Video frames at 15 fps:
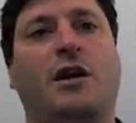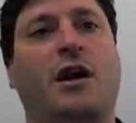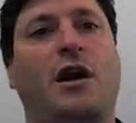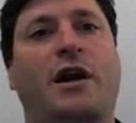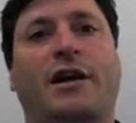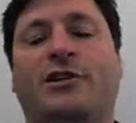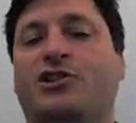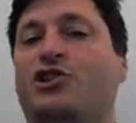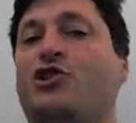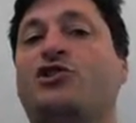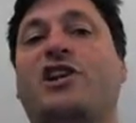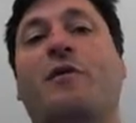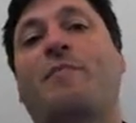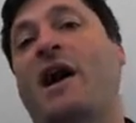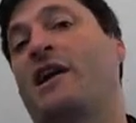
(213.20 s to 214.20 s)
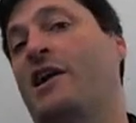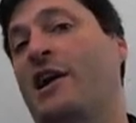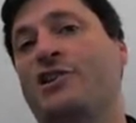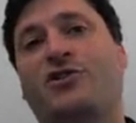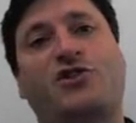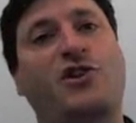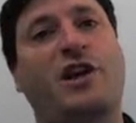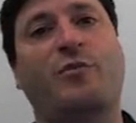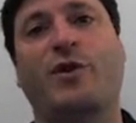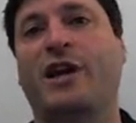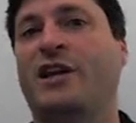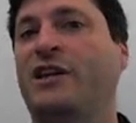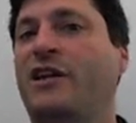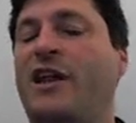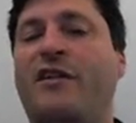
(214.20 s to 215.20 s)
it just turns out bad guys are trying to
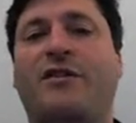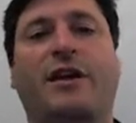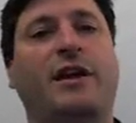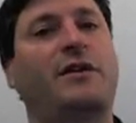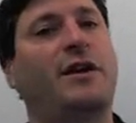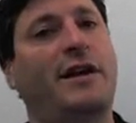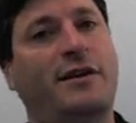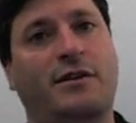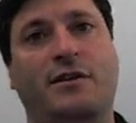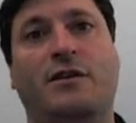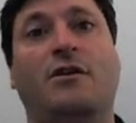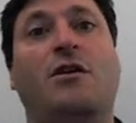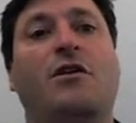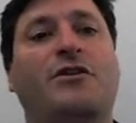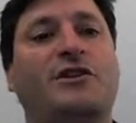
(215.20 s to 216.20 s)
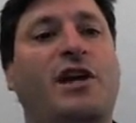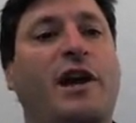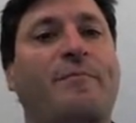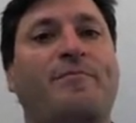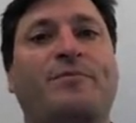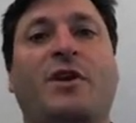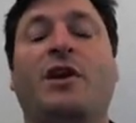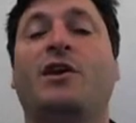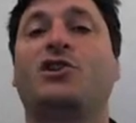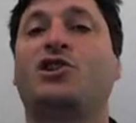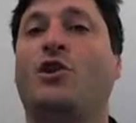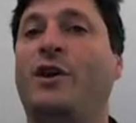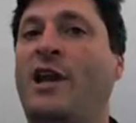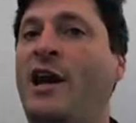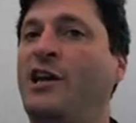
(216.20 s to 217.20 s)
break into that thing like all the time.
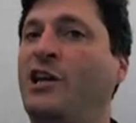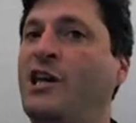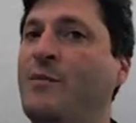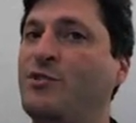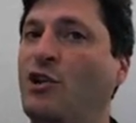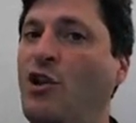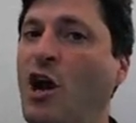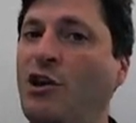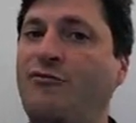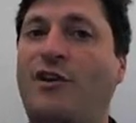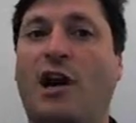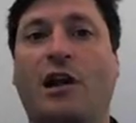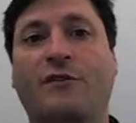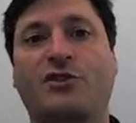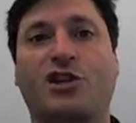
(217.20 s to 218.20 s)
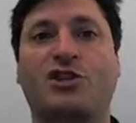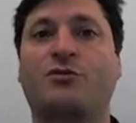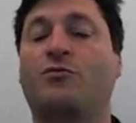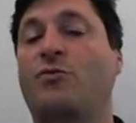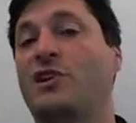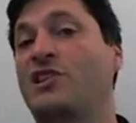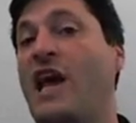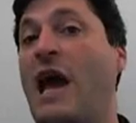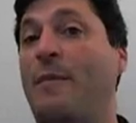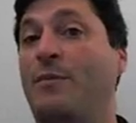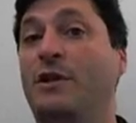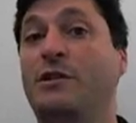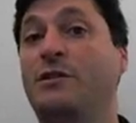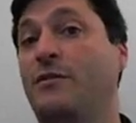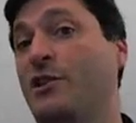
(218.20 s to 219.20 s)
So it keeps a log file of just what's
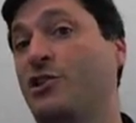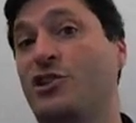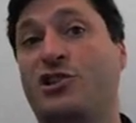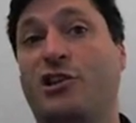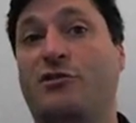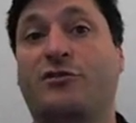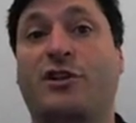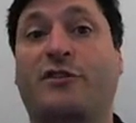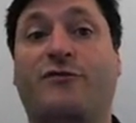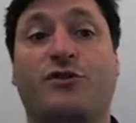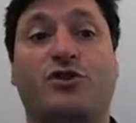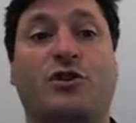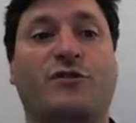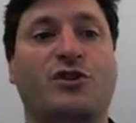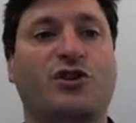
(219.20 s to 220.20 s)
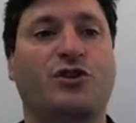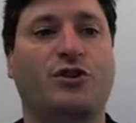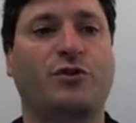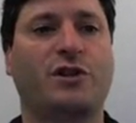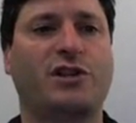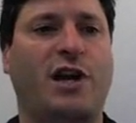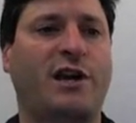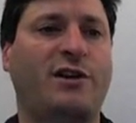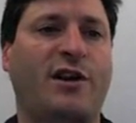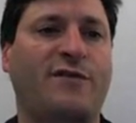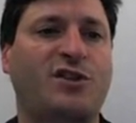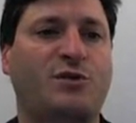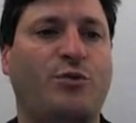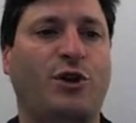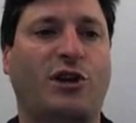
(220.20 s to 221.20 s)
happened. That's a standard thing for servers to do. And I've
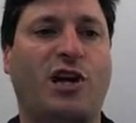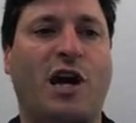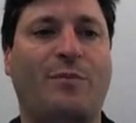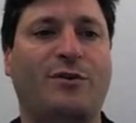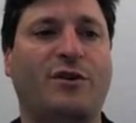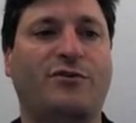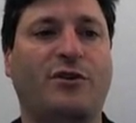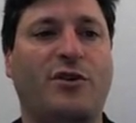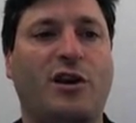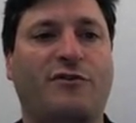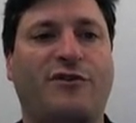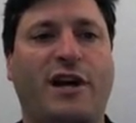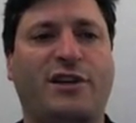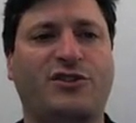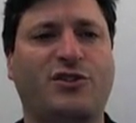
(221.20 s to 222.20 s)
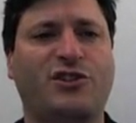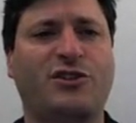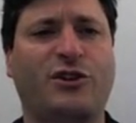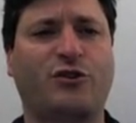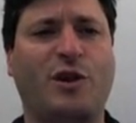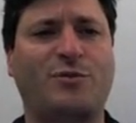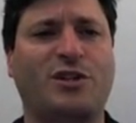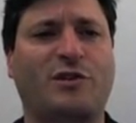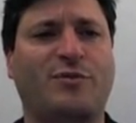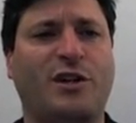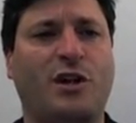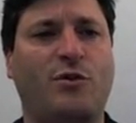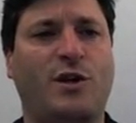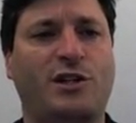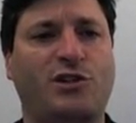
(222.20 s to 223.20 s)
just put a copy of the log file. So it's a little cryptic, but
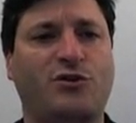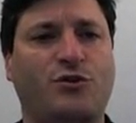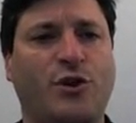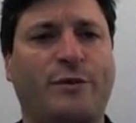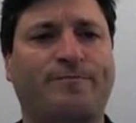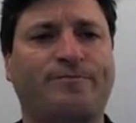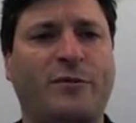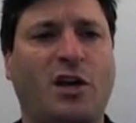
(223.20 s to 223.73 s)
I'll walk you through it.